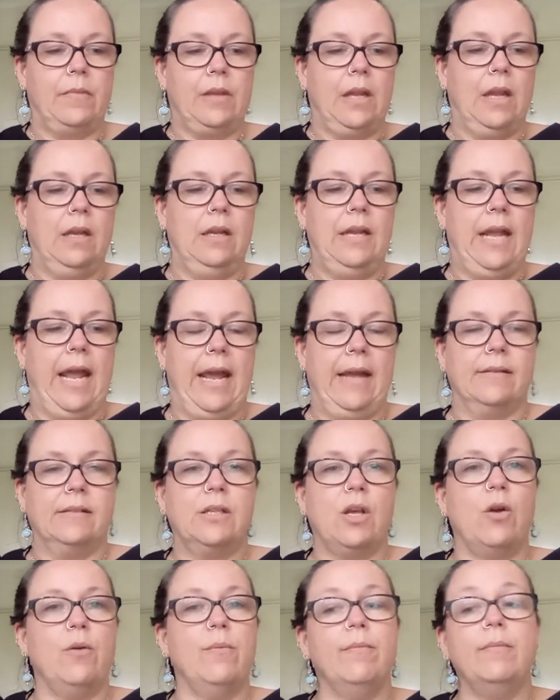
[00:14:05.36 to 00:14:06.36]
yeah,
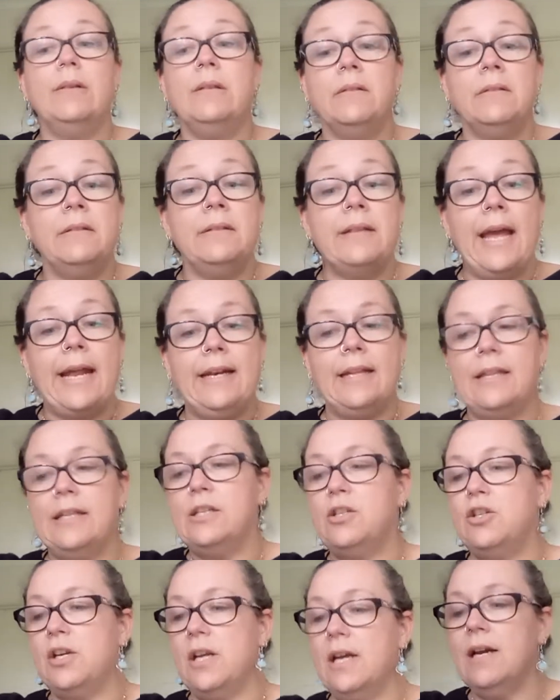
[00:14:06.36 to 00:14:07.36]
so later
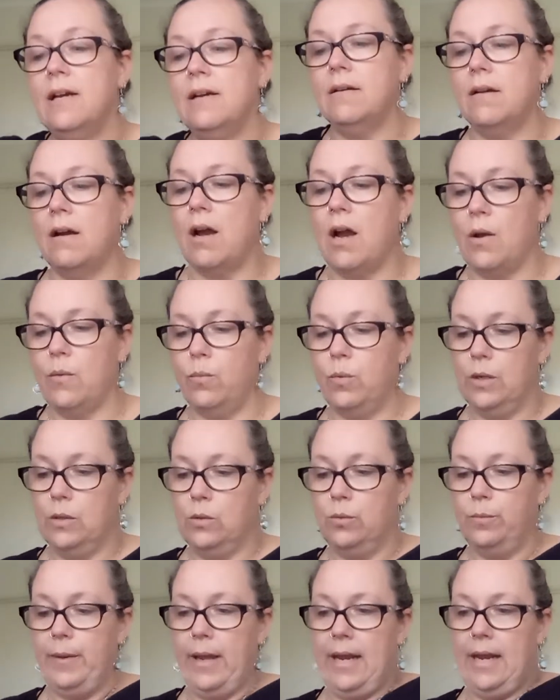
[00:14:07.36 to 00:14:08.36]
this year I will
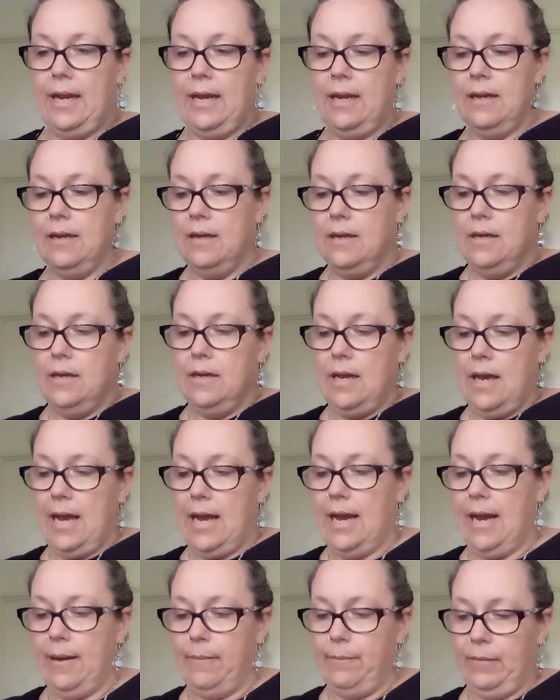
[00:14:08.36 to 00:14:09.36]
be
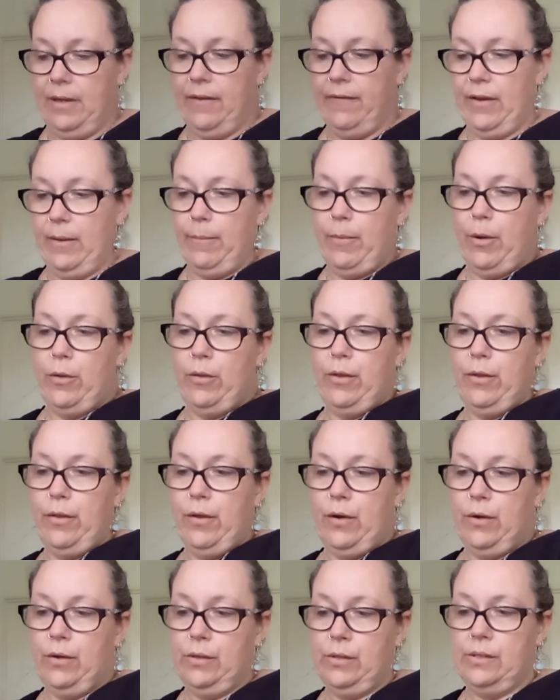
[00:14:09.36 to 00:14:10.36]
giving both of
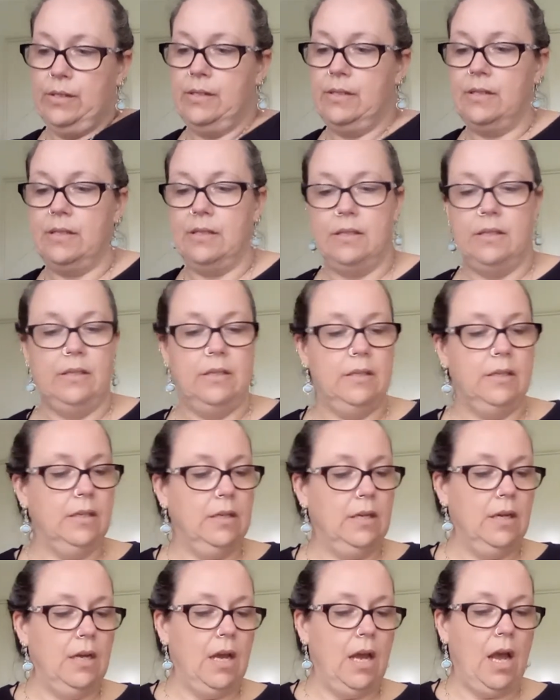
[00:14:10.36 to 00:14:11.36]
those
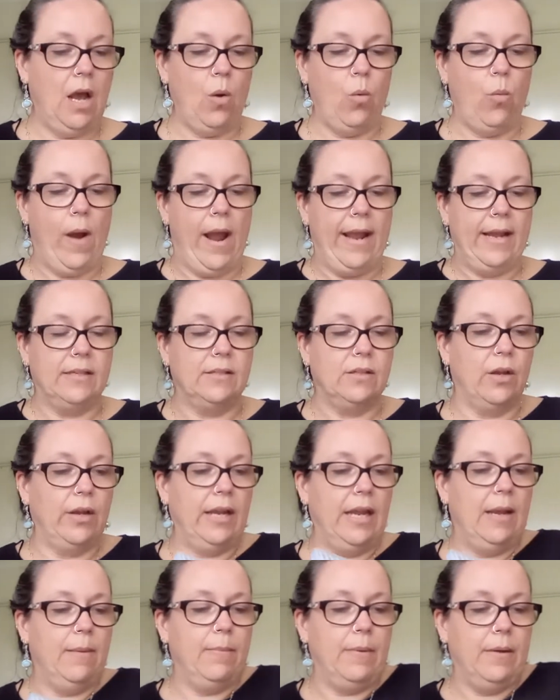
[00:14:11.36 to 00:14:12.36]
away. So
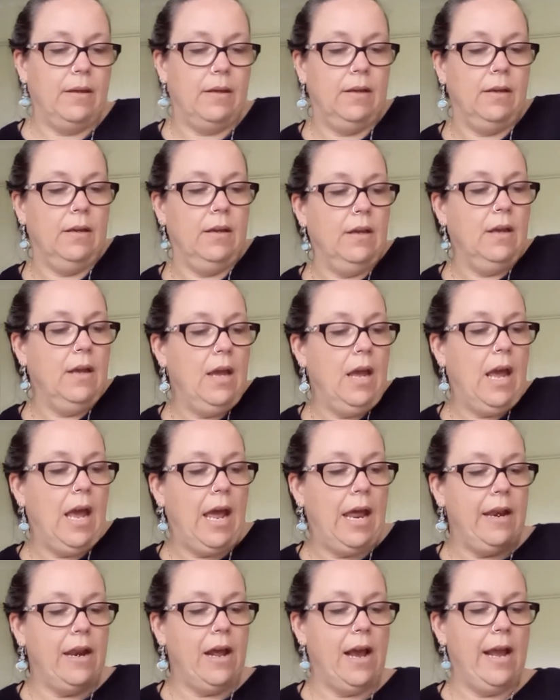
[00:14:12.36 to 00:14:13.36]
keep an
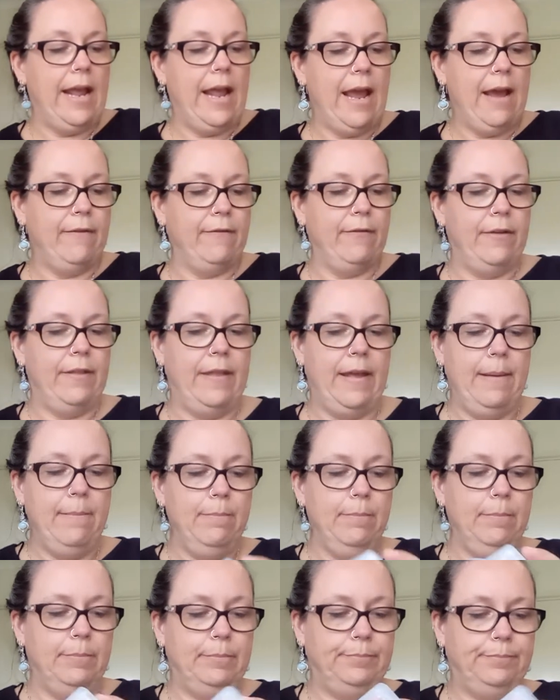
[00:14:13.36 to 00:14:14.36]
eye out for them.
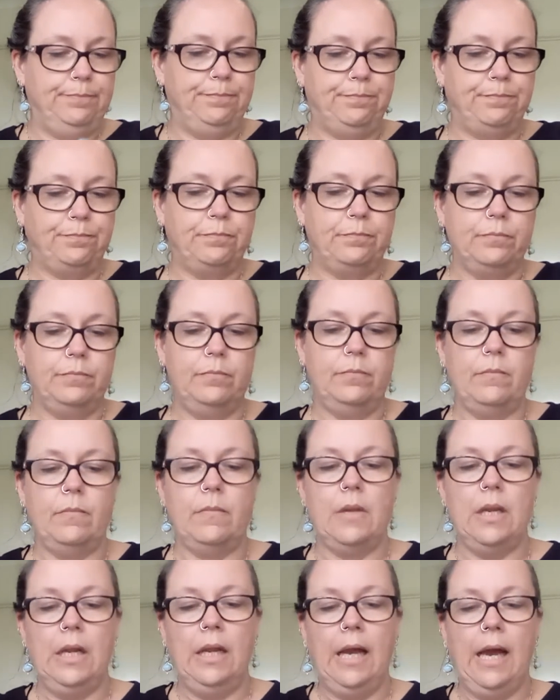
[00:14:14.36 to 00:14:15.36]

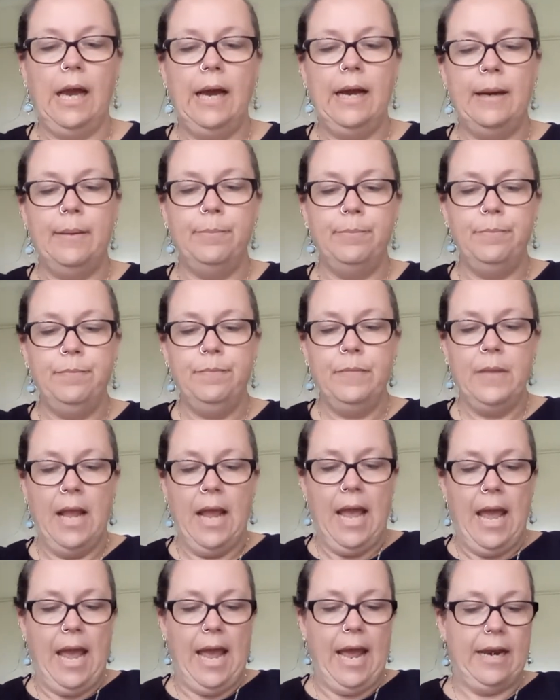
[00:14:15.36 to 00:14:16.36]

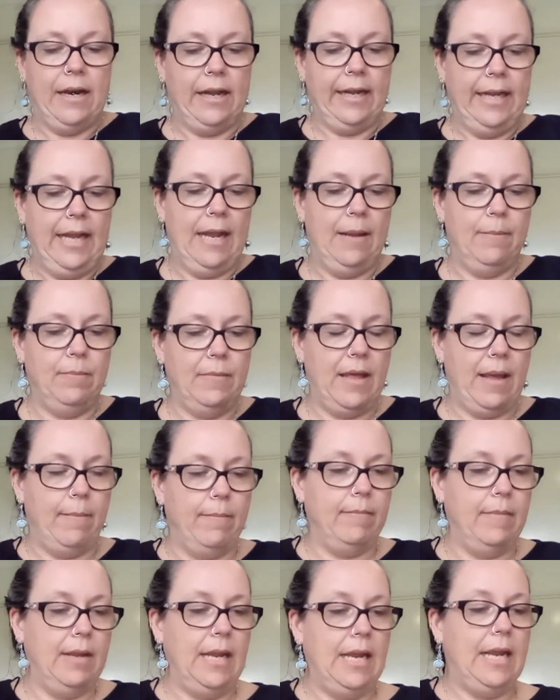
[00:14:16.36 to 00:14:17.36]
And I keep
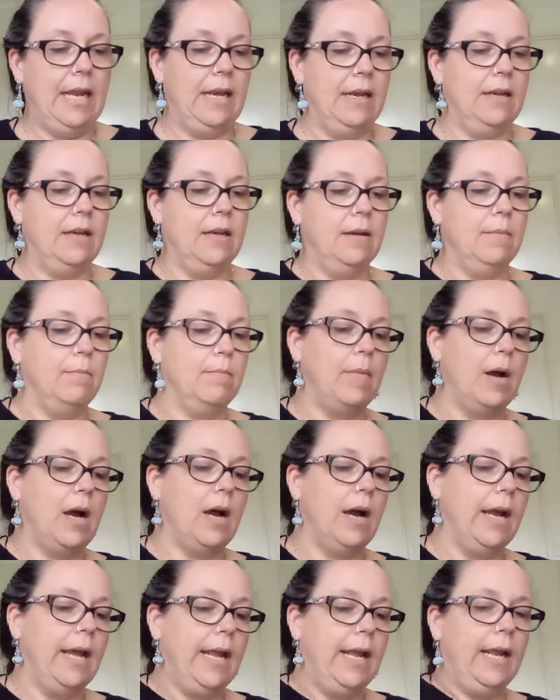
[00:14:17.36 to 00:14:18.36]
them in
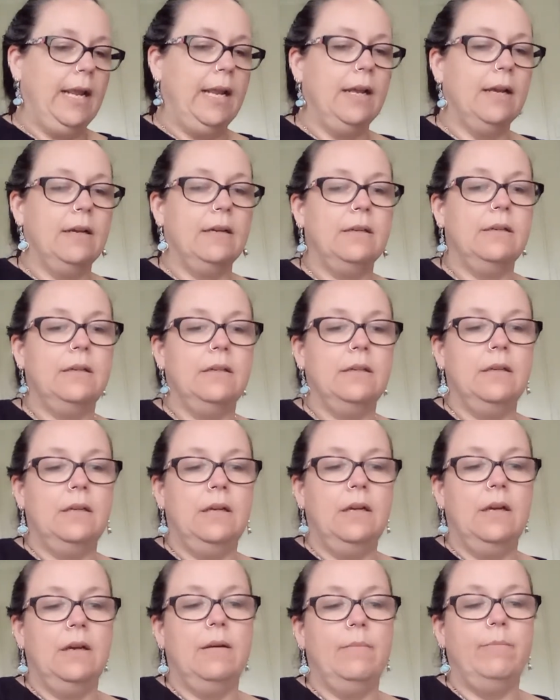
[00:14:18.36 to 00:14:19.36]
my
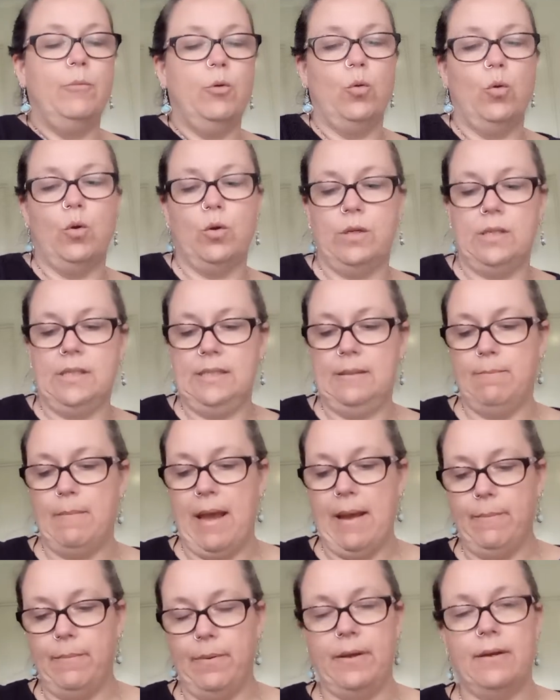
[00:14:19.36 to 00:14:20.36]
Marauders map